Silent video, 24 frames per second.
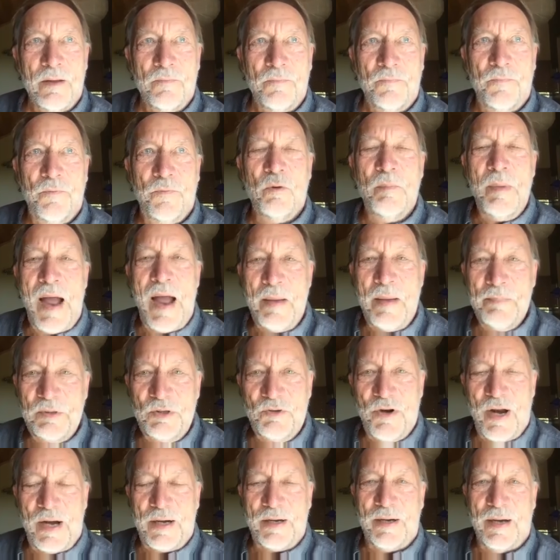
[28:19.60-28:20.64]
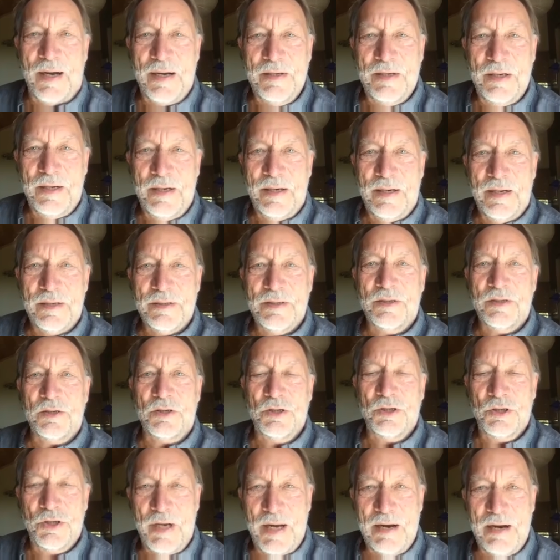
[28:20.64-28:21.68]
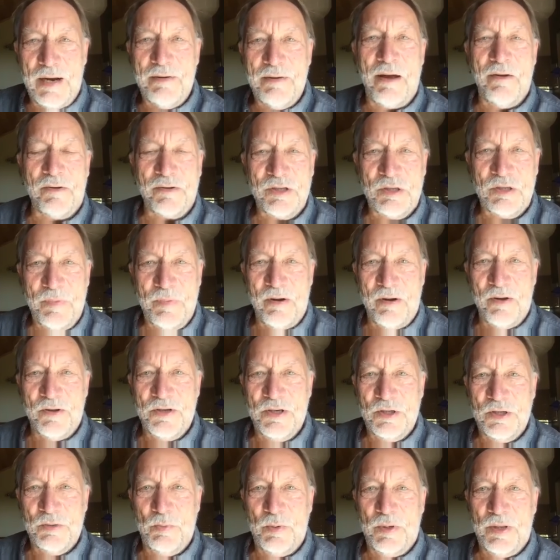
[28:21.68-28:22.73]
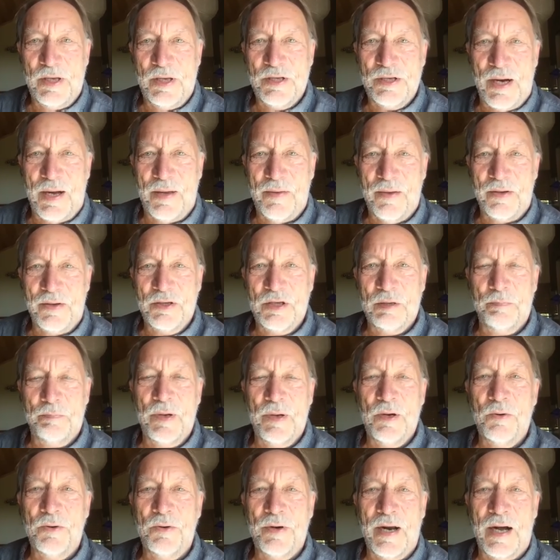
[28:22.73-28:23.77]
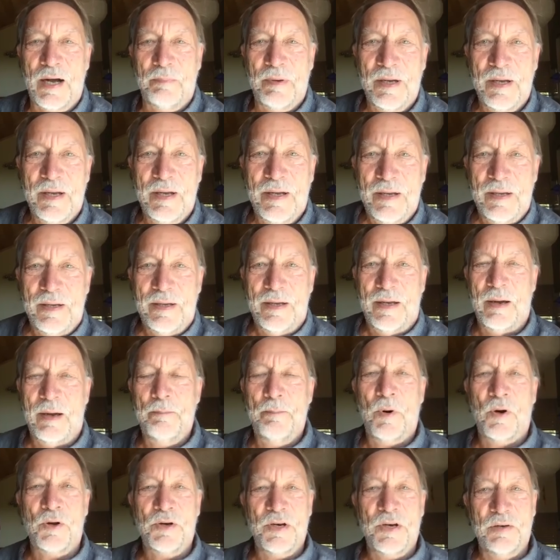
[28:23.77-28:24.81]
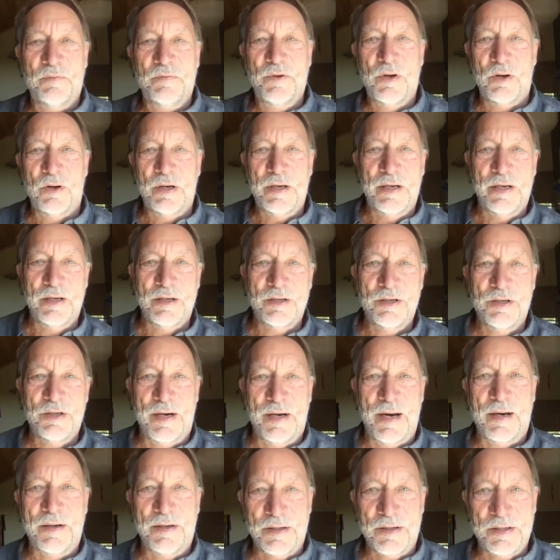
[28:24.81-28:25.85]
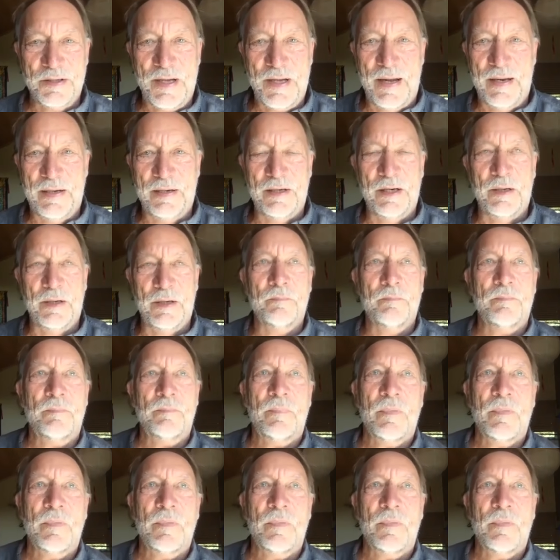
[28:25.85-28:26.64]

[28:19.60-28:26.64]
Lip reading: form abstract ideas, to share our experiences with each other, to build up a body of knowledge and understanding.